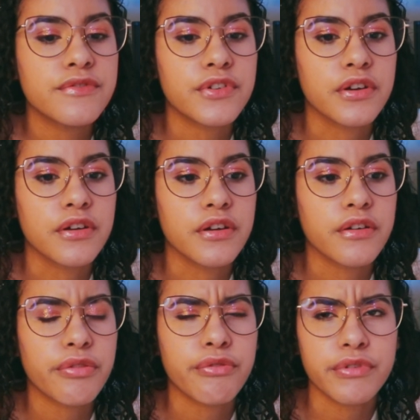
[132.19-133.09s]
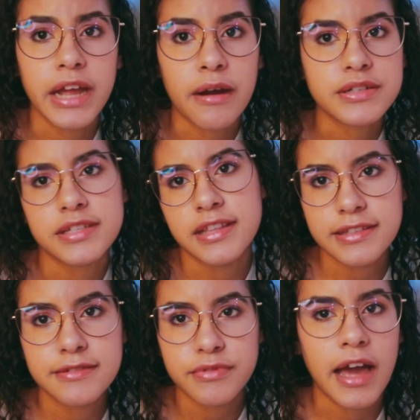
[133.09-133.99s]
for 3 hours, and
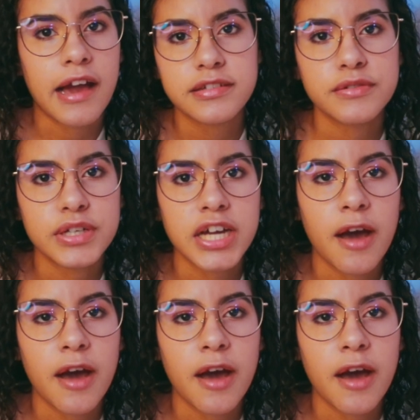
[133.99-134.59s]
that's actually what